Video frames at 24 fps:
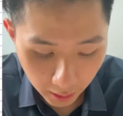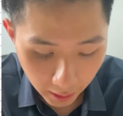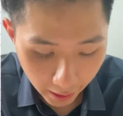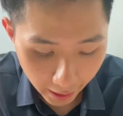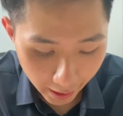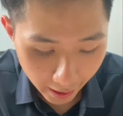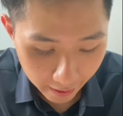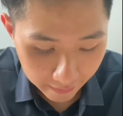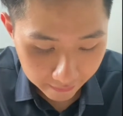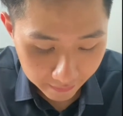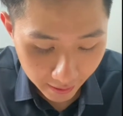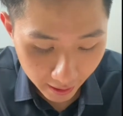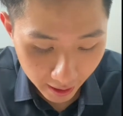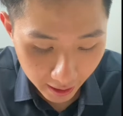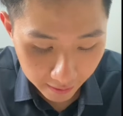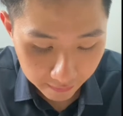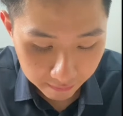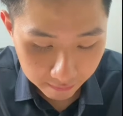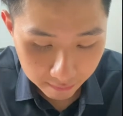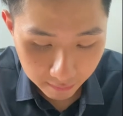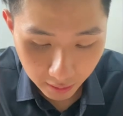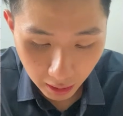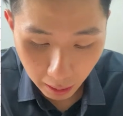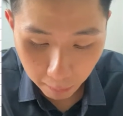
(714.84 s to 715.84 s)

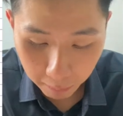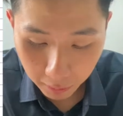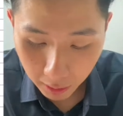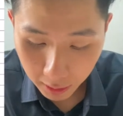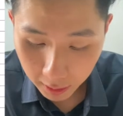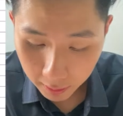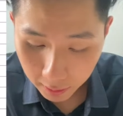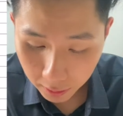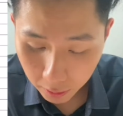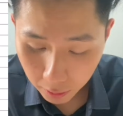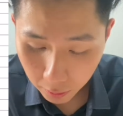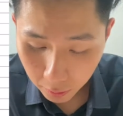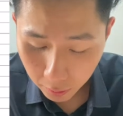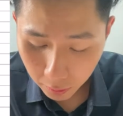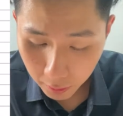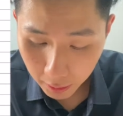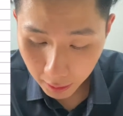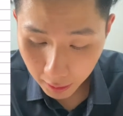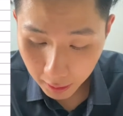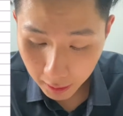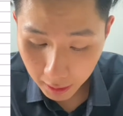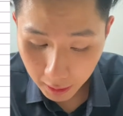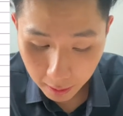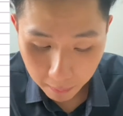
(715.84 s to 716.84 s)
I'm gonna do
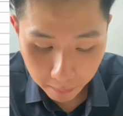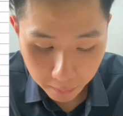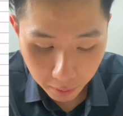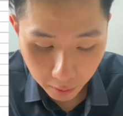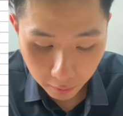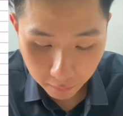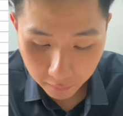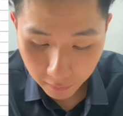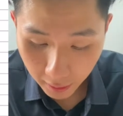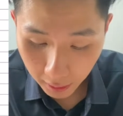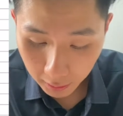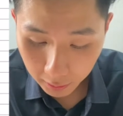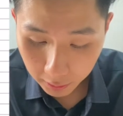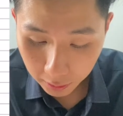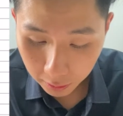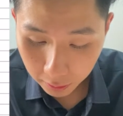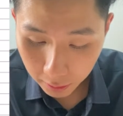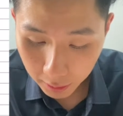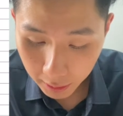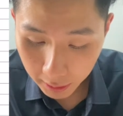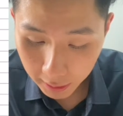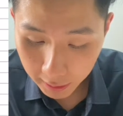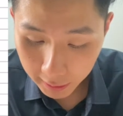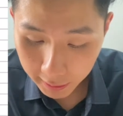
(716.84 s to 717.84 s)
the input value
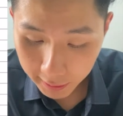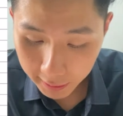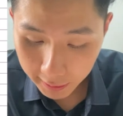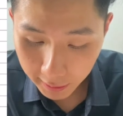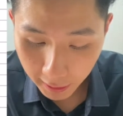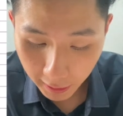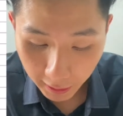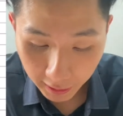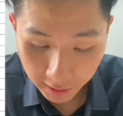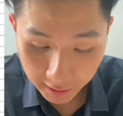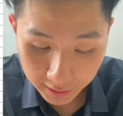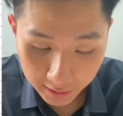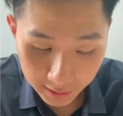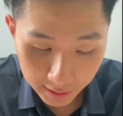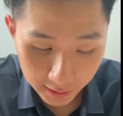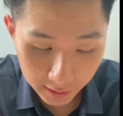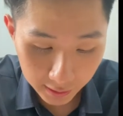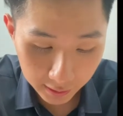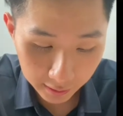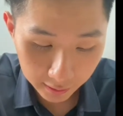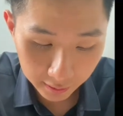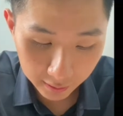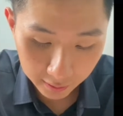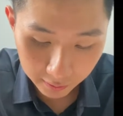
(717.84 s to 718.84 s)
is
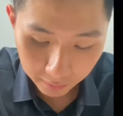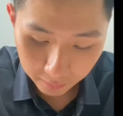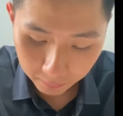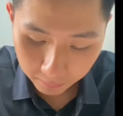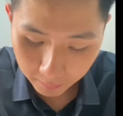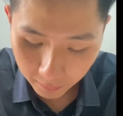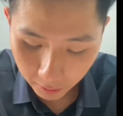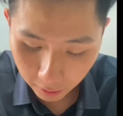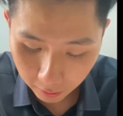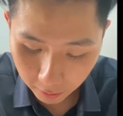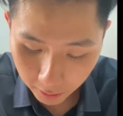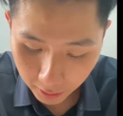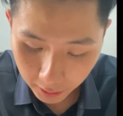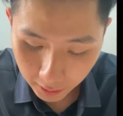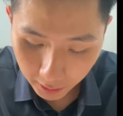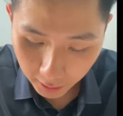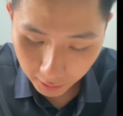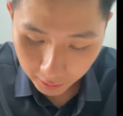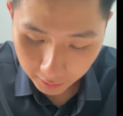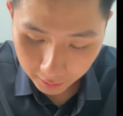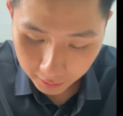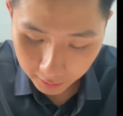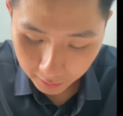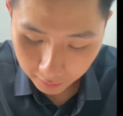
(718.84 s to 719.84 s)
18. All right,
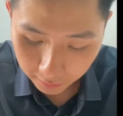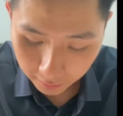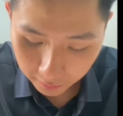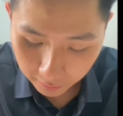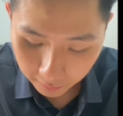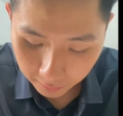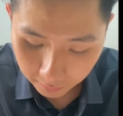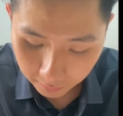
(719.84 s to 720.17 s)
18.